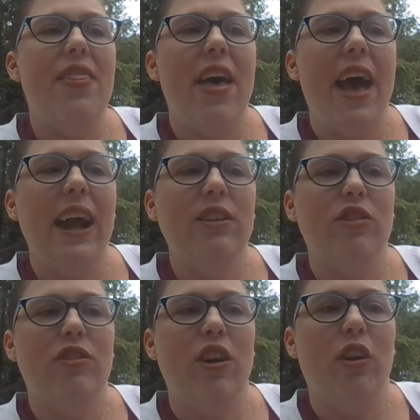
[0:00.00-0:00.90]
And the
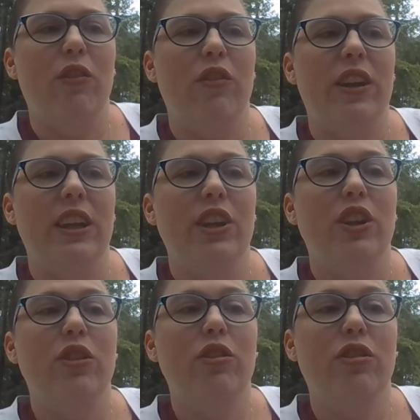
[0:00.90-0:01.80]
Hector's dolphin
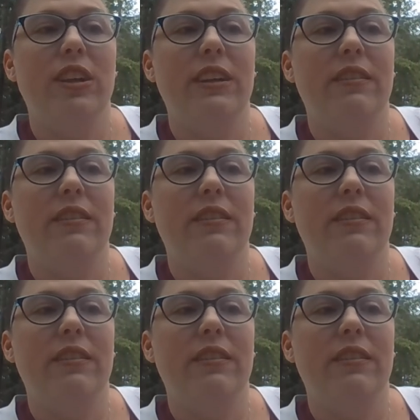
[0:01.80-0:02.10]
usually